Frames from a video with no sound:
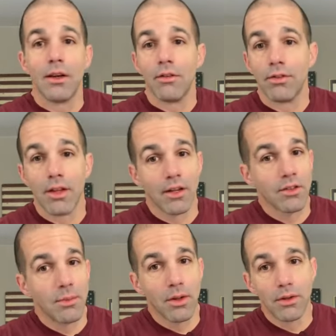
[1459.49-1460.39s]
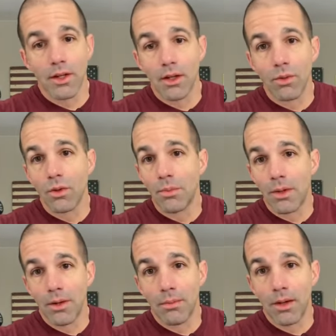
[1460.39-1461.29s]
Flexibility would
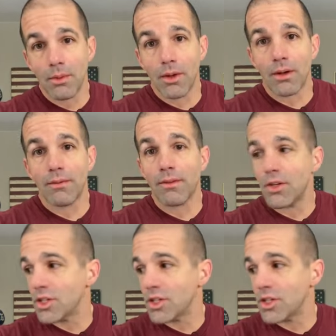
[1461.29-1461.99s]
be a big one.